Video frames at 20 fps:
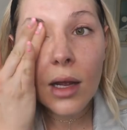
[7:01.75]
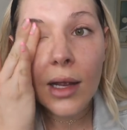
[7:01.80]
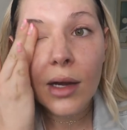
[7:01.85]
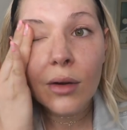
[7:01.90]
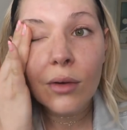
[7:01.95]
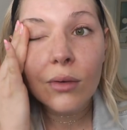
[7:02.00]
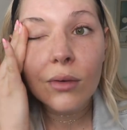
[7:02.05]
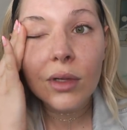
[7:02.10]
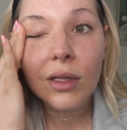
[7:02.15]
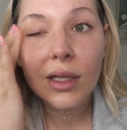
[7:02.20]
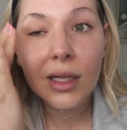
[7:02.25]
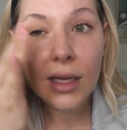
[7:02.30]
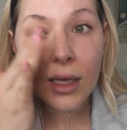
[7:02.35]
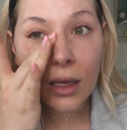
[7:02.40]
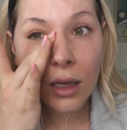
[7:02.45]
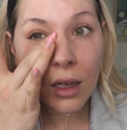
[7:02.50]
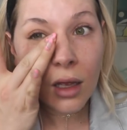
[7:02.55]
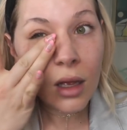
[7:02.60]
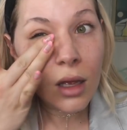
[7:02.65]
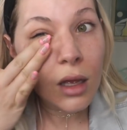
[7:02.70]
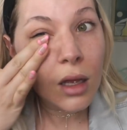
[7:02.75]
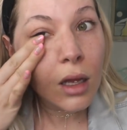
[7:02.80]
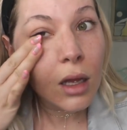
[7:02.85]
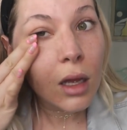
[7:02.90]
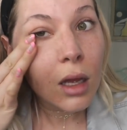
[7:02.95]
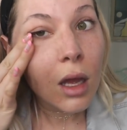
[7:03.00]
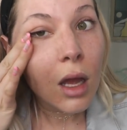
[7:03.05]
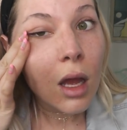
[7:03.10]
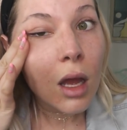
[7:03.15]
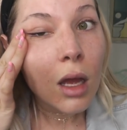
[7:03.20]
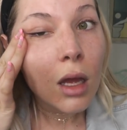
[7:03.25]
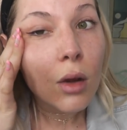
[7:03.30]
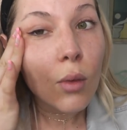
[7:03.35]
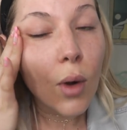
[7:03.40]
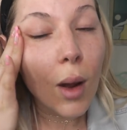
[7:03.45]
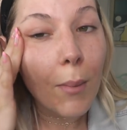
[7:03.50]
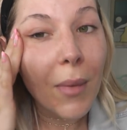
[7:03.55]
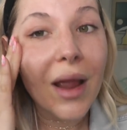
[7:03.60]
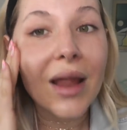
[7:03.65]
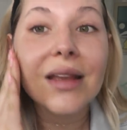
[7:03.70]
I don't really
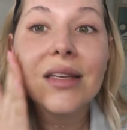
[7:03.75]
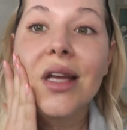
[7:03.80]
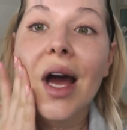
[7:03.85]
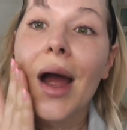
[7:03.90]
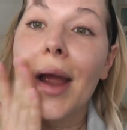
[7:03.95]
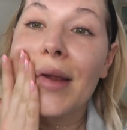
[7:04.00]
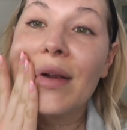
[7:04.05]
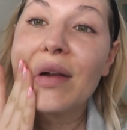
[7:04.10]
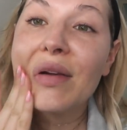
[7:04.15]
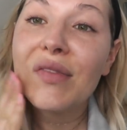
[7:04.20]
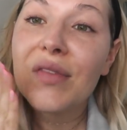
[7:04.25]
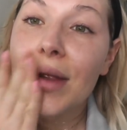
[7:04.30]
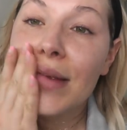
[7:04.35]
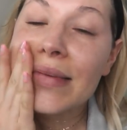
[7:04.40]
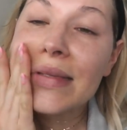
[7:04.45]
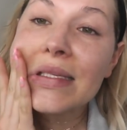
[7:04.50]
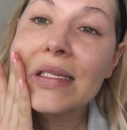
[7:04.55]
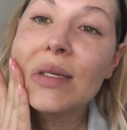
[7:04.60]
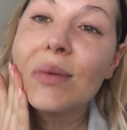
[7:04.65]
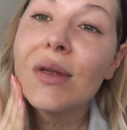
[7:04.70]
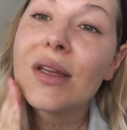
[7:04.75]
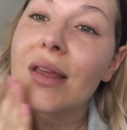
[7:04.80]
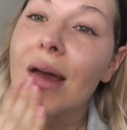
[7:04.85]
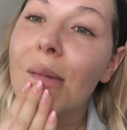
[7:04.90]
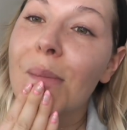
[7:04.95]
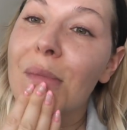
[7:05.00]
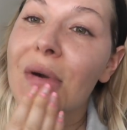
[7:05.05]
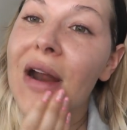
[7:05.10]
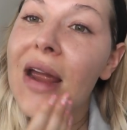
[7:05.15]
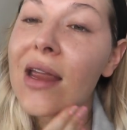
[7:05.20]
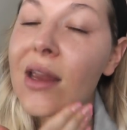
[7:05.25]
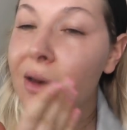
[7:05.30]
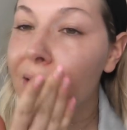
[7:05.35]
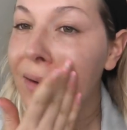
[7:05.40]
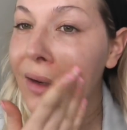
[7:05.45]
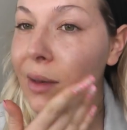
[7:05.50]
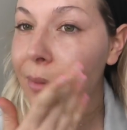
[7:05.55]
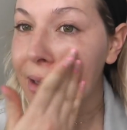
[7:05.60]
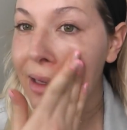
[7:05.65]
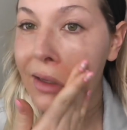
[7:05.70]
want my entire face to be that bright, you
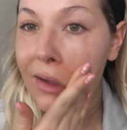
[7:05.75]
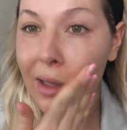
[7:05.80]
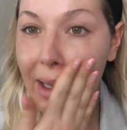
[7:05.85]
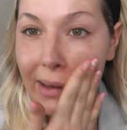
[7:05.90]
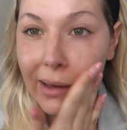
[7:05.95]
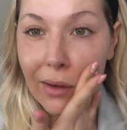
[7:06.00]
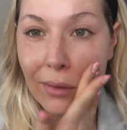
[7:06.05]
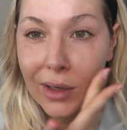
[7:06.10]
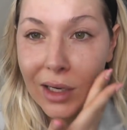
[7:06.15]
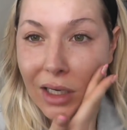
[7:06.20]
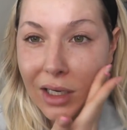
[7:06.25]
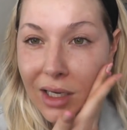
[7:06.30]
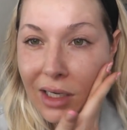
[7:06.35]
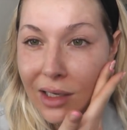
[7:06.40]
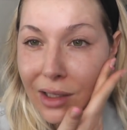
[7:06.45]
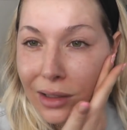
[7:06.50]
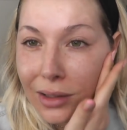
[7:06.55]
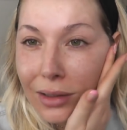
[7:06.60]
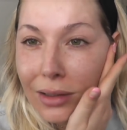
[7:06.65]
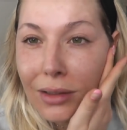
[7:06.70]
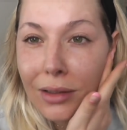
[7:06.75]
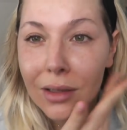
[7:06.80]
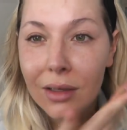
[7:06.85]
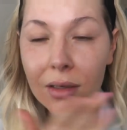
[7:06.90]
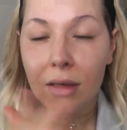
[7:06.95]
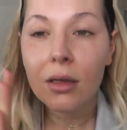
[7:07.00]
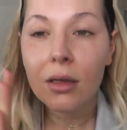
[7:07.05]
know what I mean? Like right here.